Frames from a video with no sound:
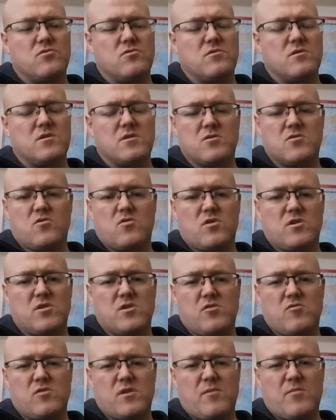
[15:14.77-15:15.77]
this has got to
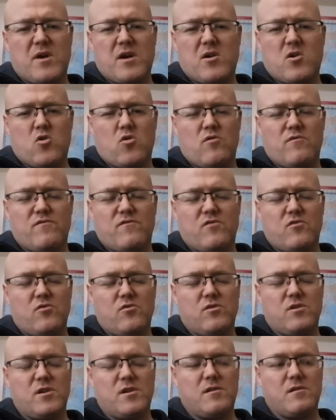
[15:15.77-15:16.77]
sound a bit
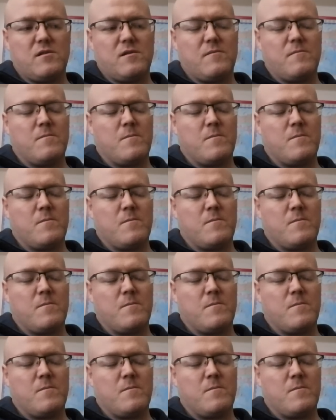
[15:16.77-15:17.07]
convoluted.